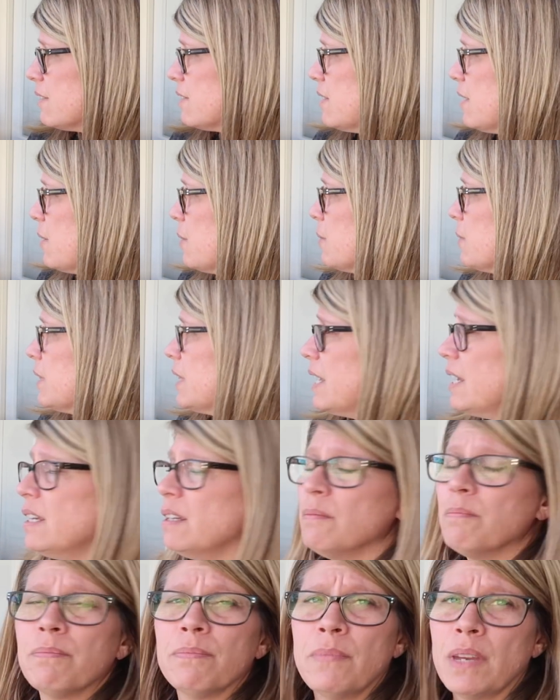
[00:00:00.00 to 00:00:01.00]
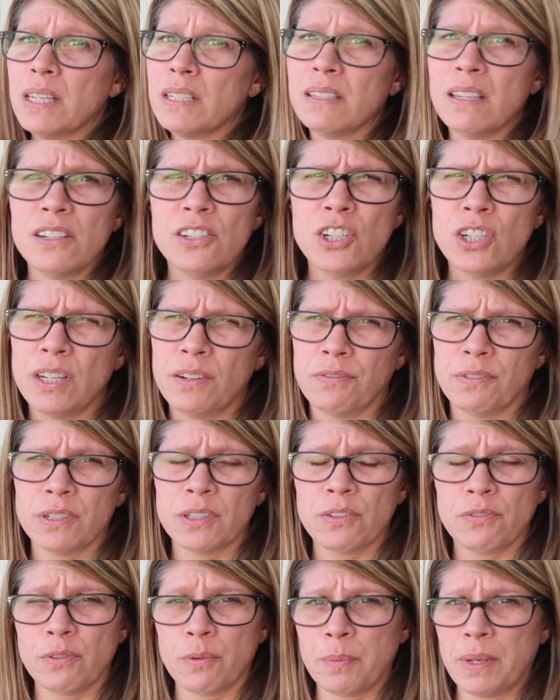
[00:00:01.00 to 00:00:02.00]
So they make such a
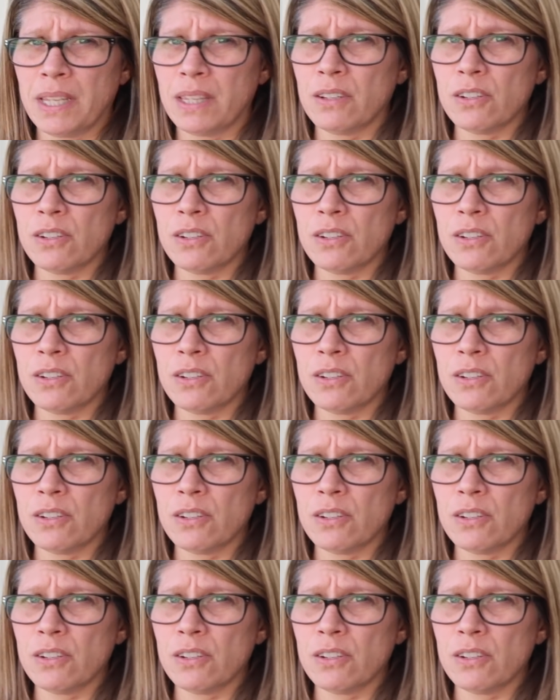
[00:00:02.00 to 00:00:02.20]
difference for me.